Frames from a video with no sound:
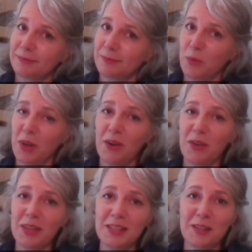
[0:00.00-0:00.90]
we
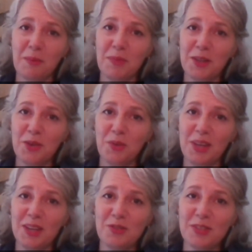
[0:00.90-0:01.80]
all need something new and
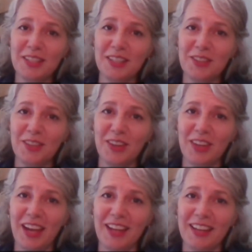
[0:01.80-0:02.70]
interesting to
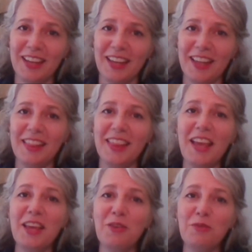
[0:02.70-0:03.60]
look at.
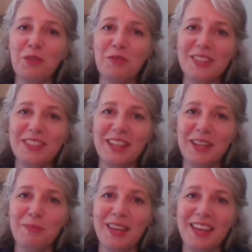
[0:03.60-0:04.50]
Thank you for
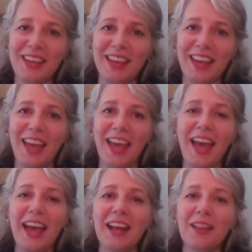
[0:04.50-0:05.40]
visiting me,
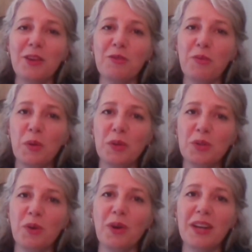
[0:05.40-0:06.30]
and I look forward
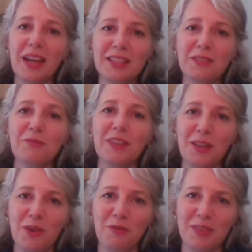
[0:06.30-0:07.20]
to our next
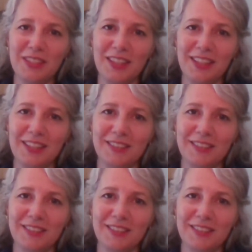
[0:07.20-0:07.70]
video visit.